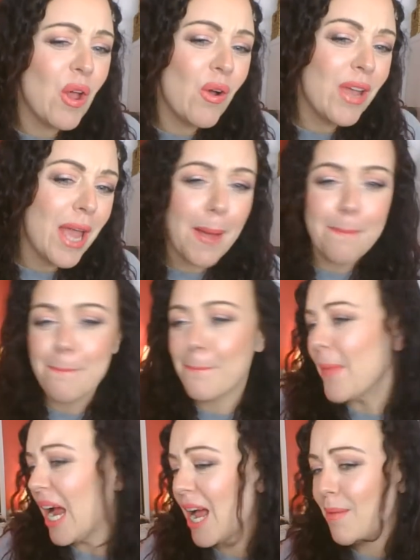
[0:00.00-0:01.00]
oh yeah,
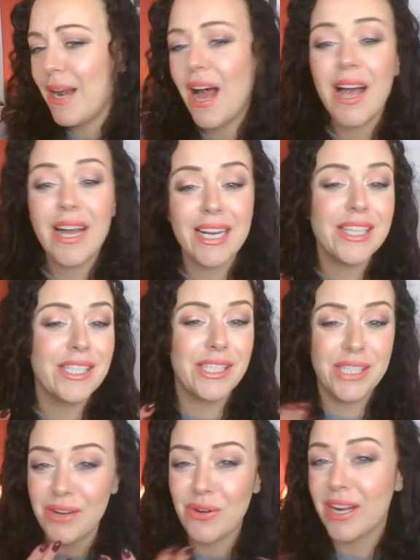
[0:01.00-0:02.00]
I've been hiding
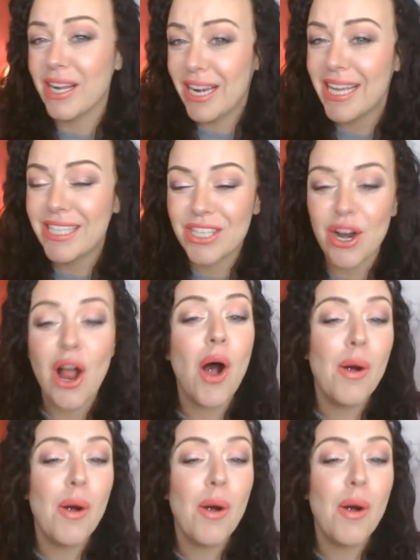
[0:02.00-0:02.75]
this secret glitter